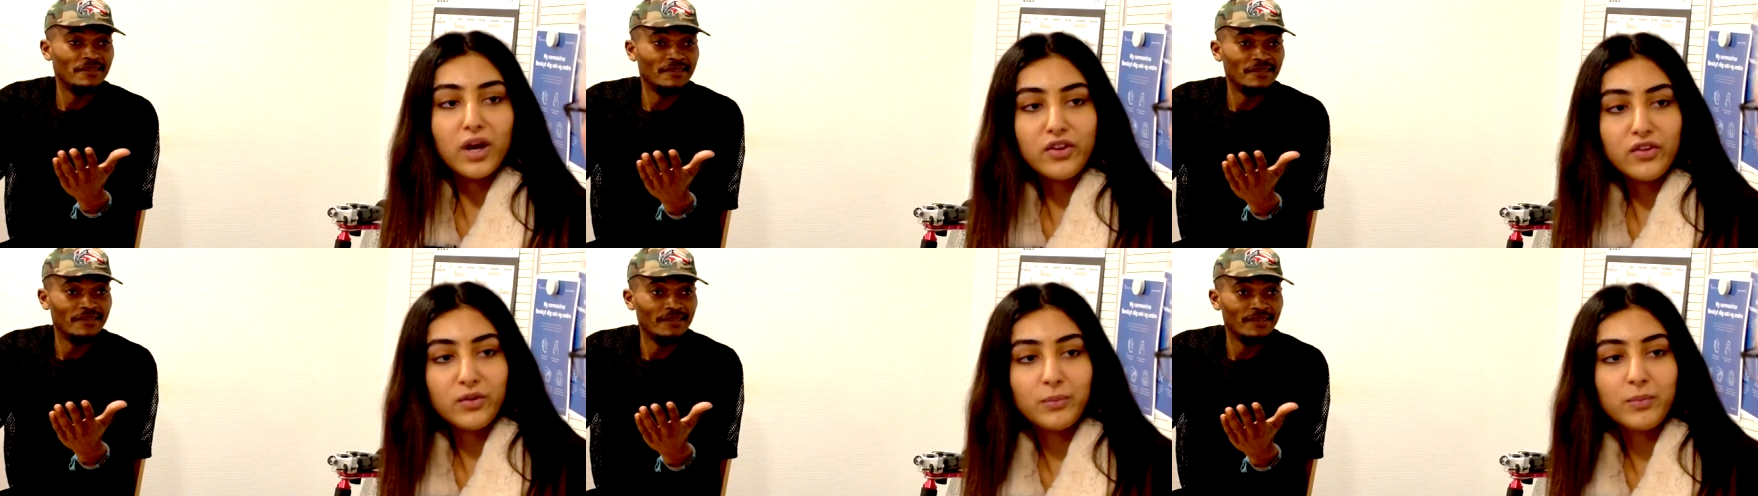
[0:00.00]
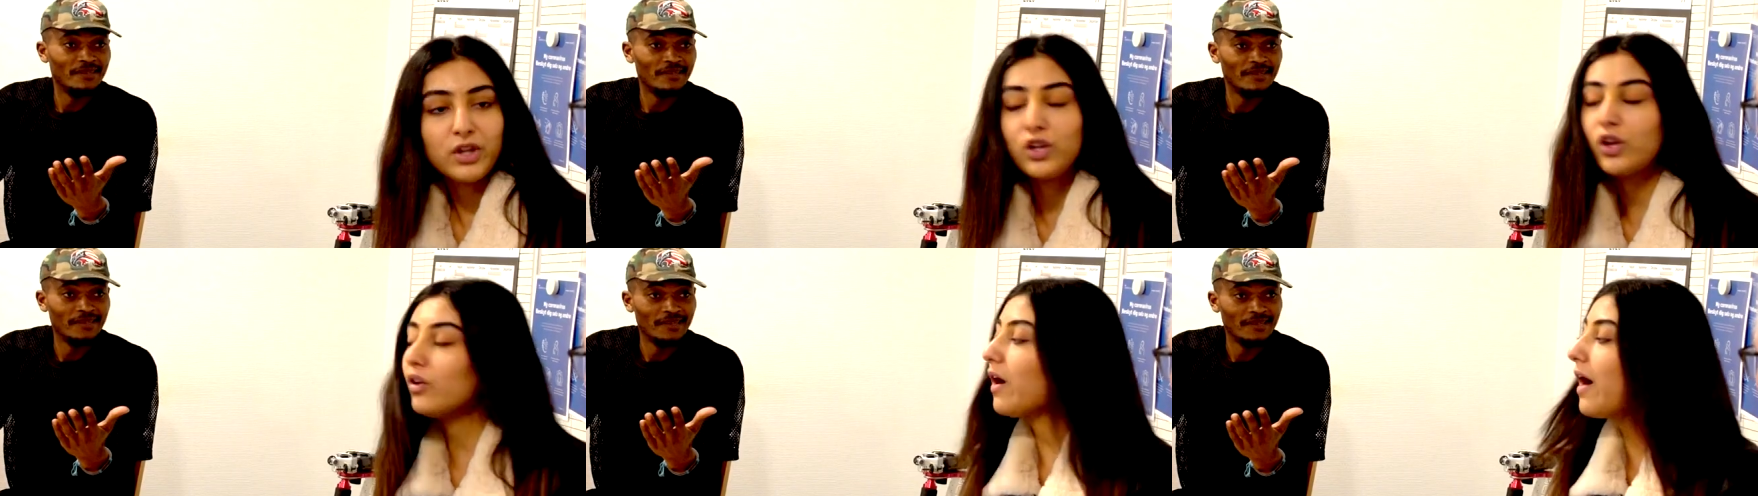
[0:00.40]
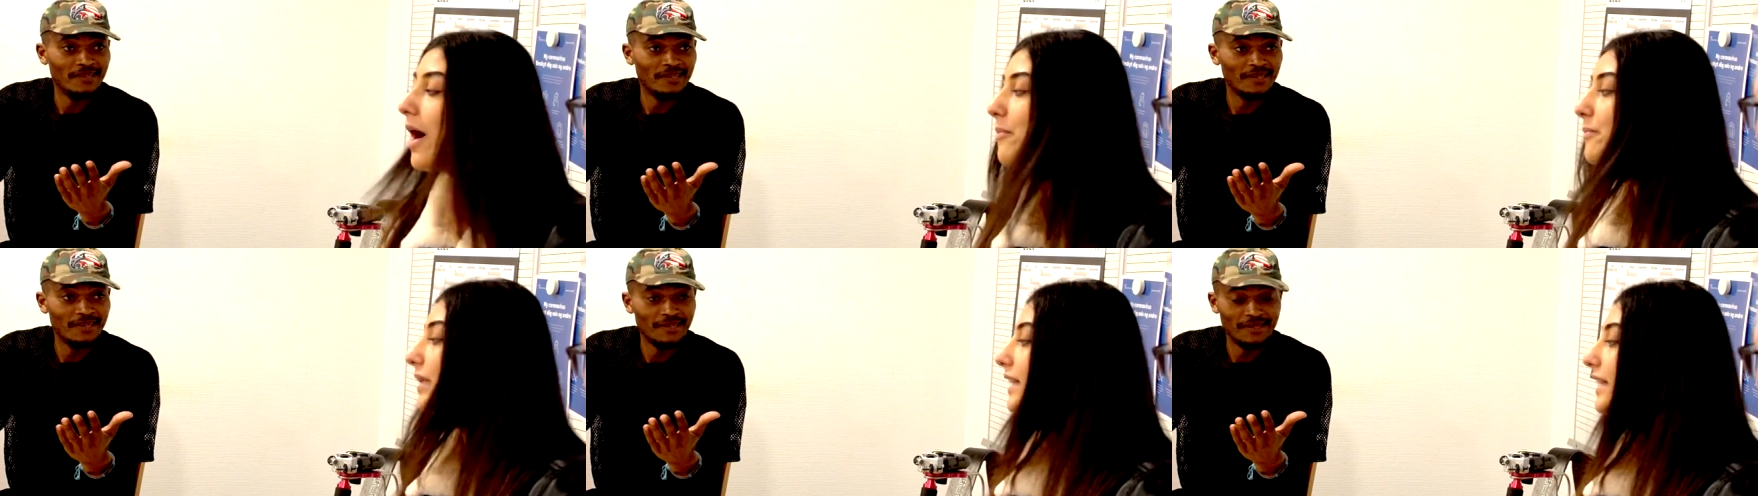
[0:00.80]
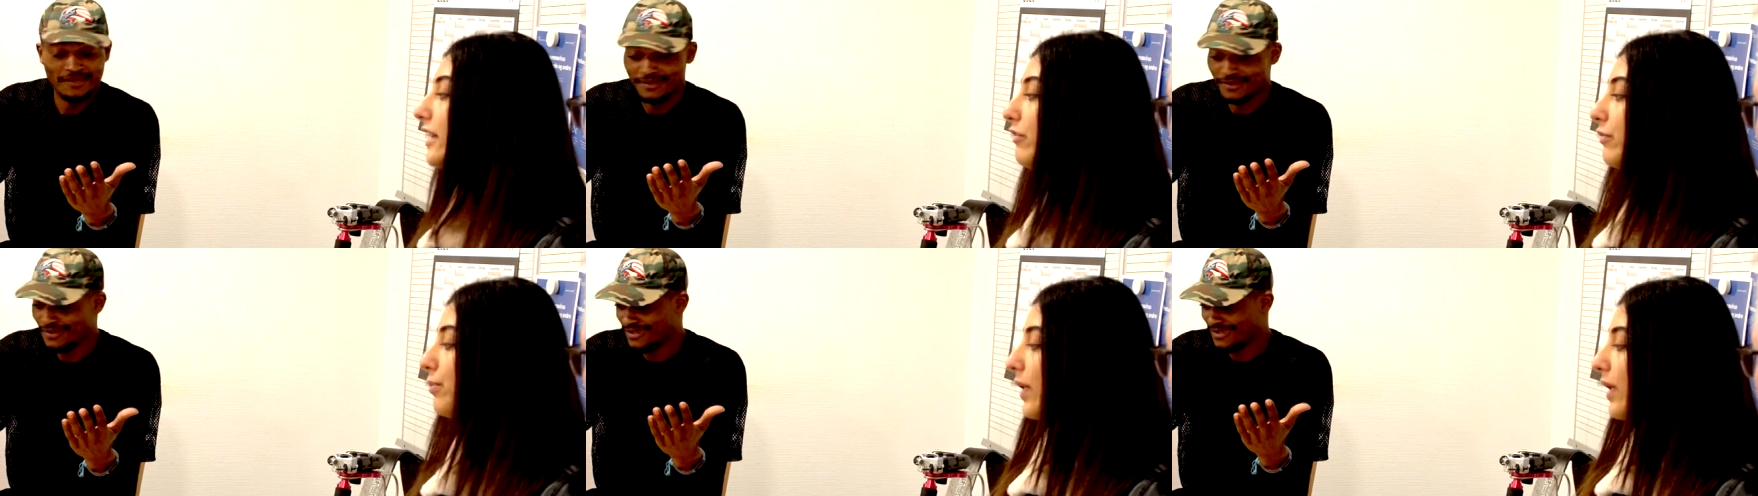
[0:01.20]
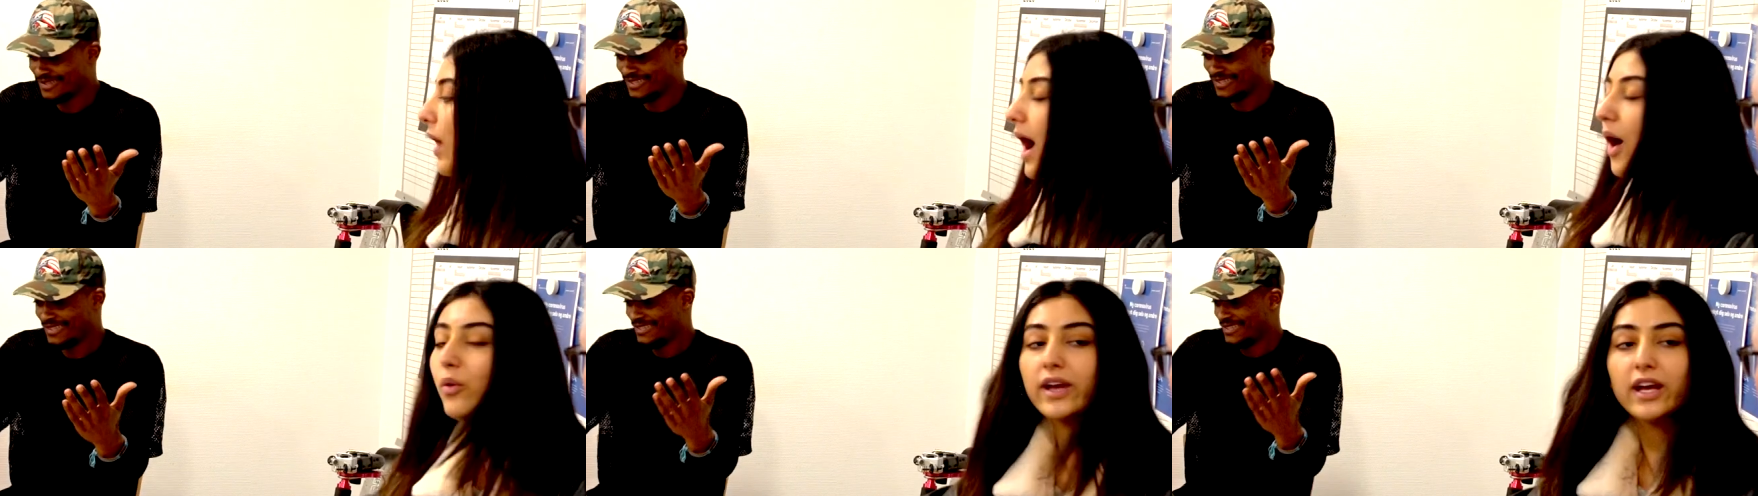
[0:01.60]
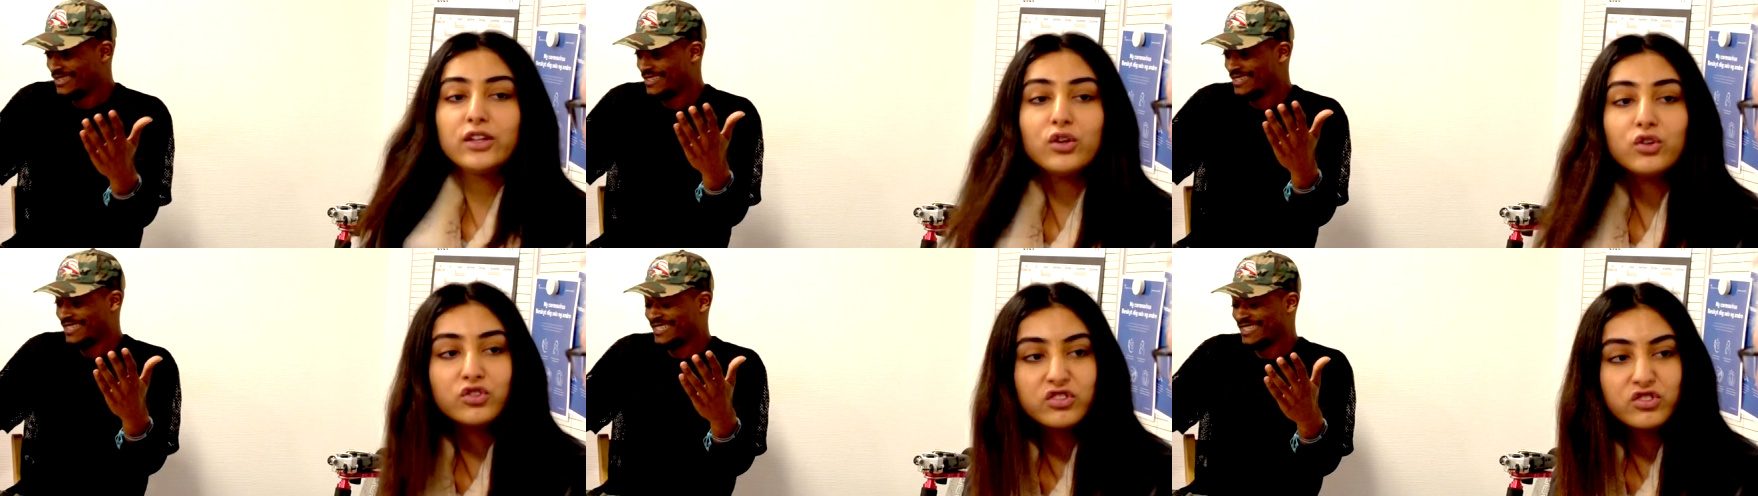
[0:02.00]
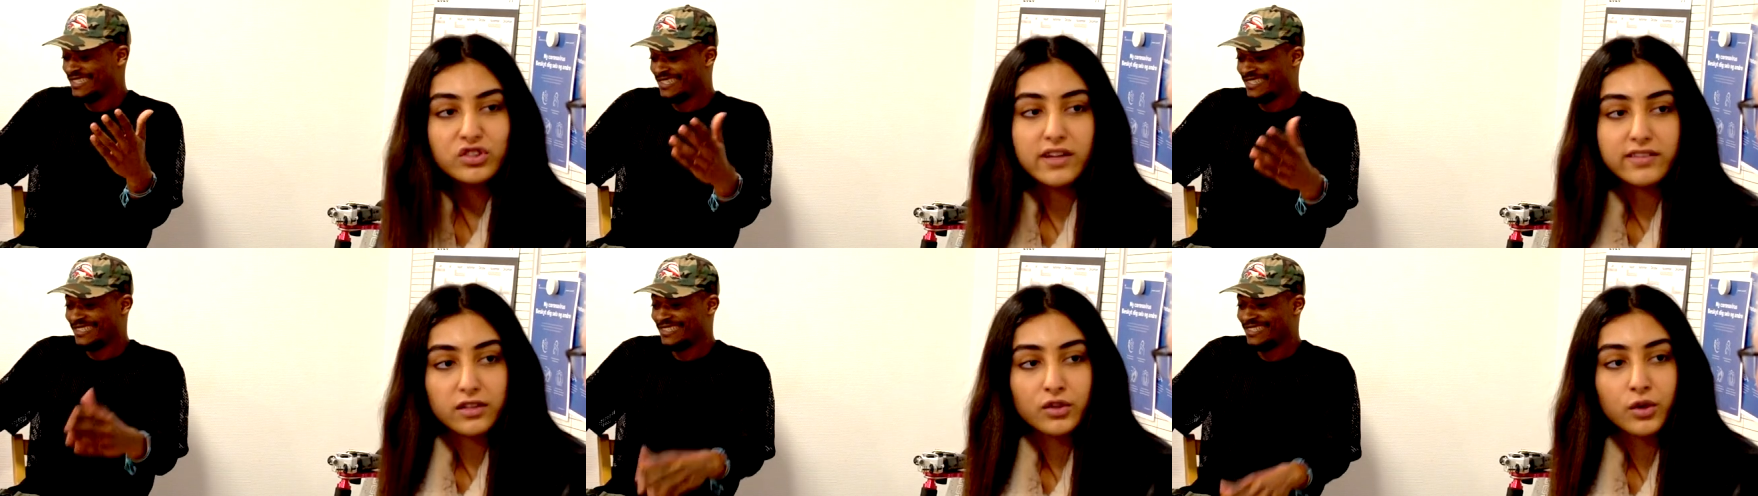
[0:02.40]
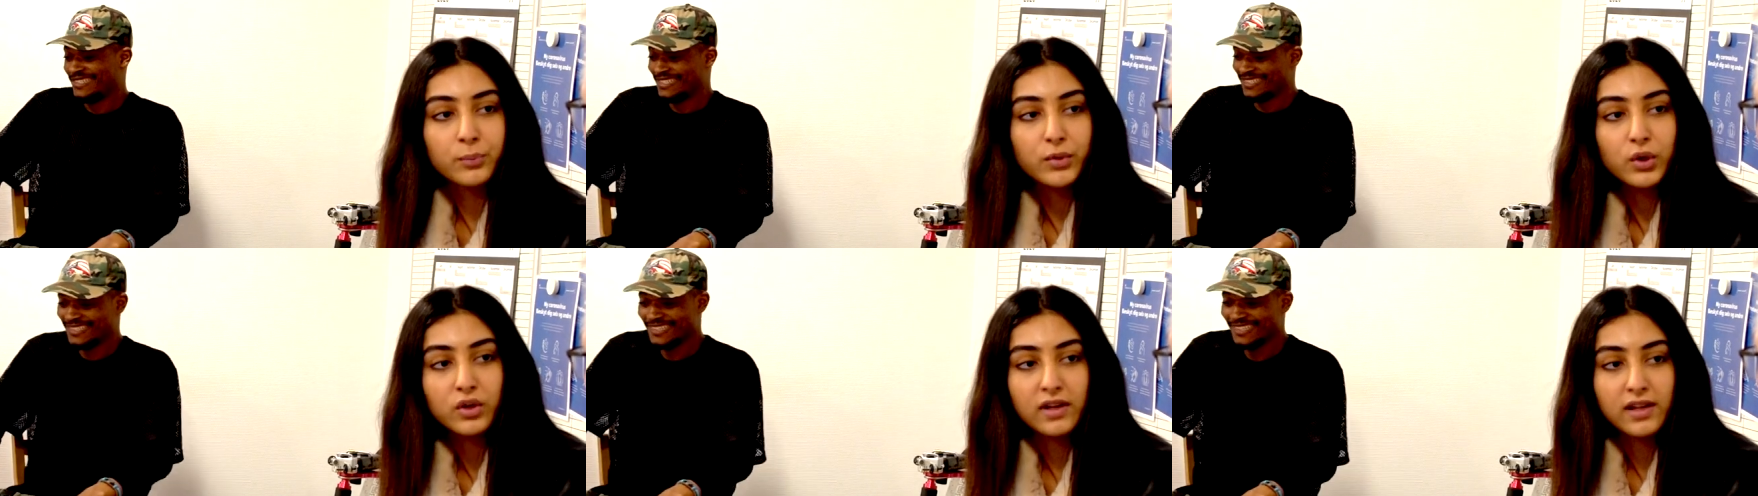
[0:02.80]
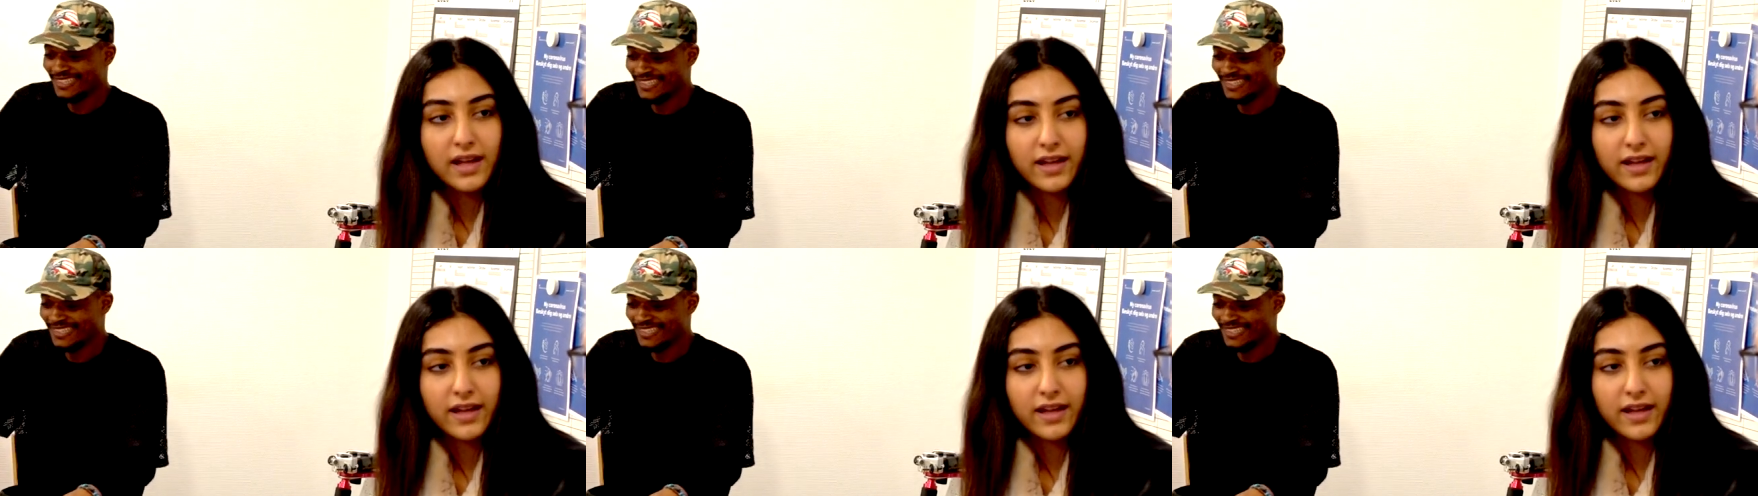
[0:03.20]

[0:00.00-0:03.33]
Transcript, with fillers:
Speaker 1: What do you mean? You're unbelievable. How can you just trust a computer